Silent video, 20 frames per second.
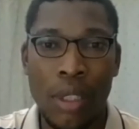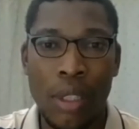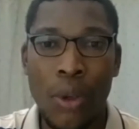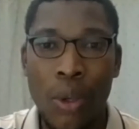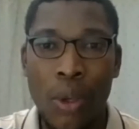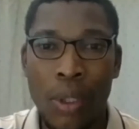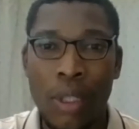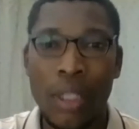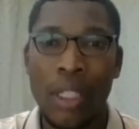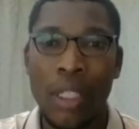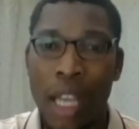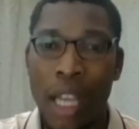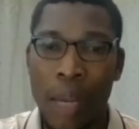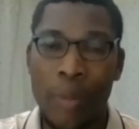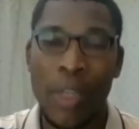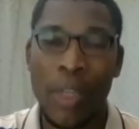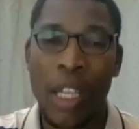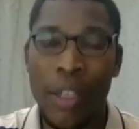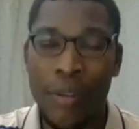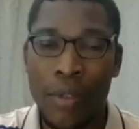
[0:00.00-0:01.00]
only
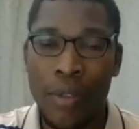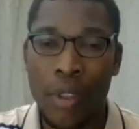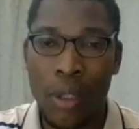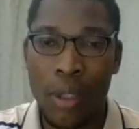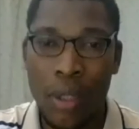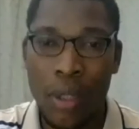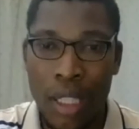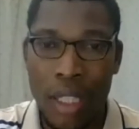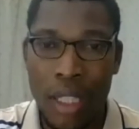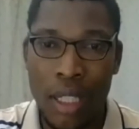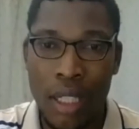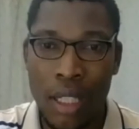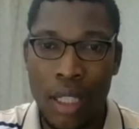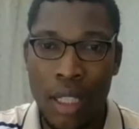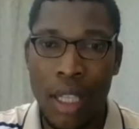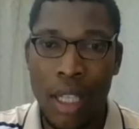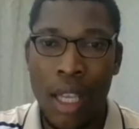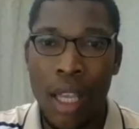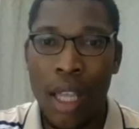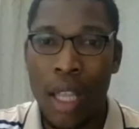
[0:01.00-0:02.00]
apply for courses
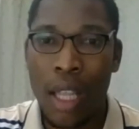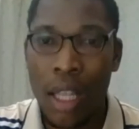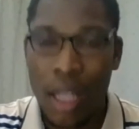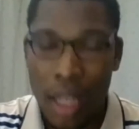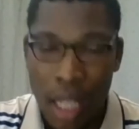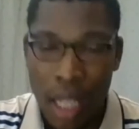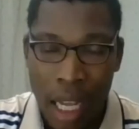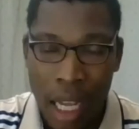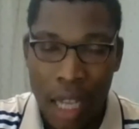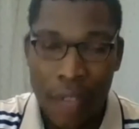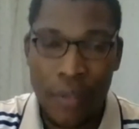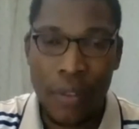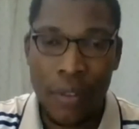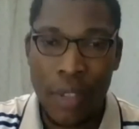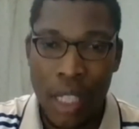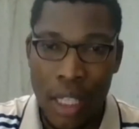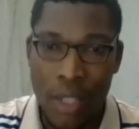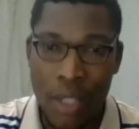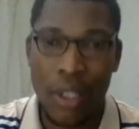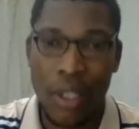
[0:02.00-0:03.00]
that have
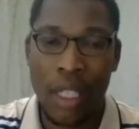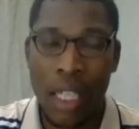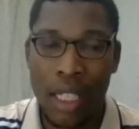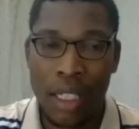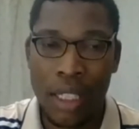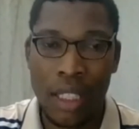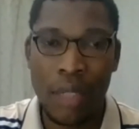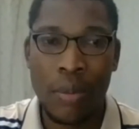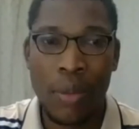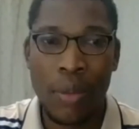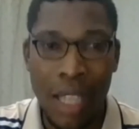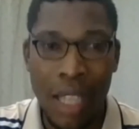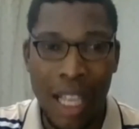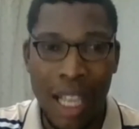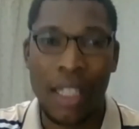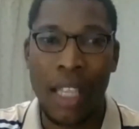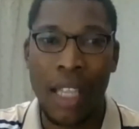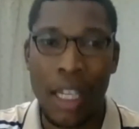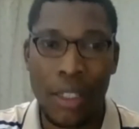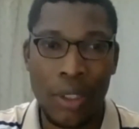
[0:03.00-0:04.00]
a scholarship
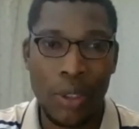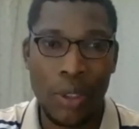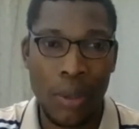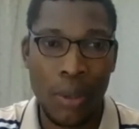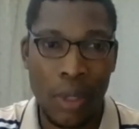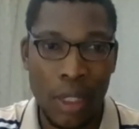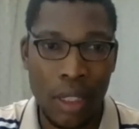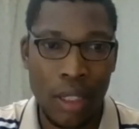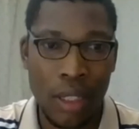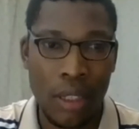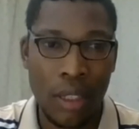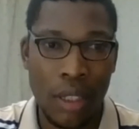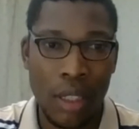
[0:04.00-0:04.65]
attached to it.